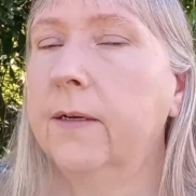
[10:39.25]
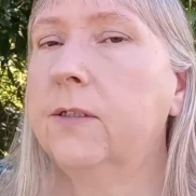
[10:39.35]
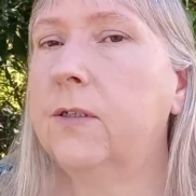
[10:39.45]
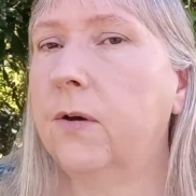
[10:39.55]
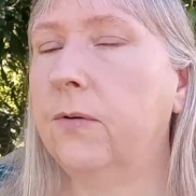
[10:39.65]

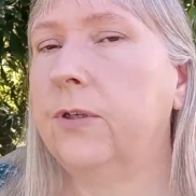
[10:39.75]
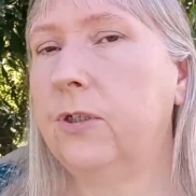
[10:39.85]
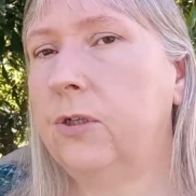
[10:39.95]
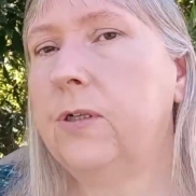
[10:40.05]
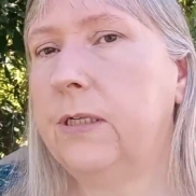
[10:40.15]
So you
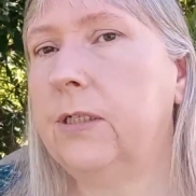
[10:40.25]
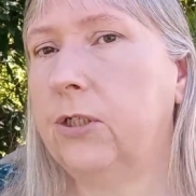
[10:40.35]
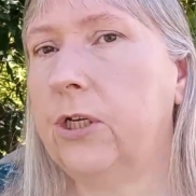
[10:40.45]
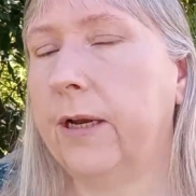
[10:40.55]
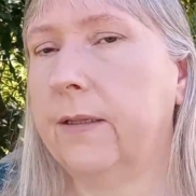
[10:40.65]
do need to
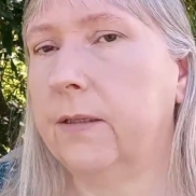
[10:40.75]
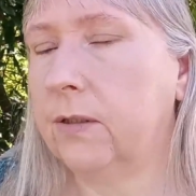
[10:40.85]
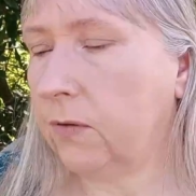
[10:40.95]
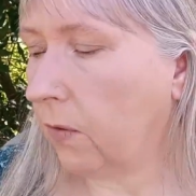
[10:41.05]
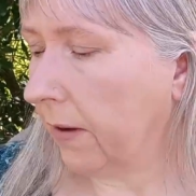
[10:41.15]
check the
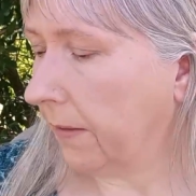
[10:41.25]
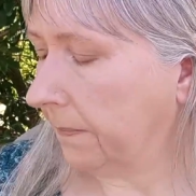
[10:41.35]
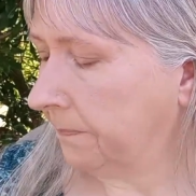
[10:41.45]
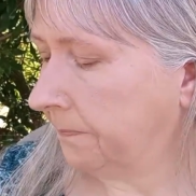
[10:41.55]
soil.